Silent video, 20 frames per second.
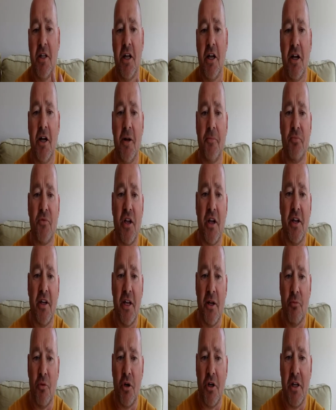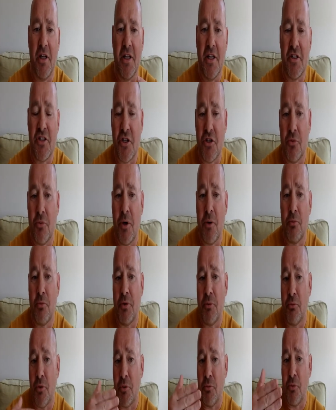And then what it is
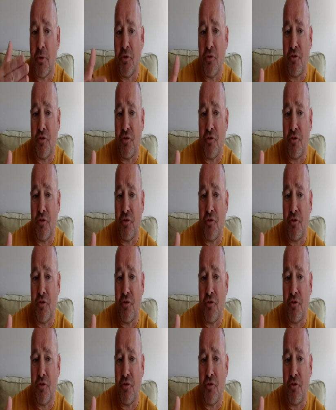when we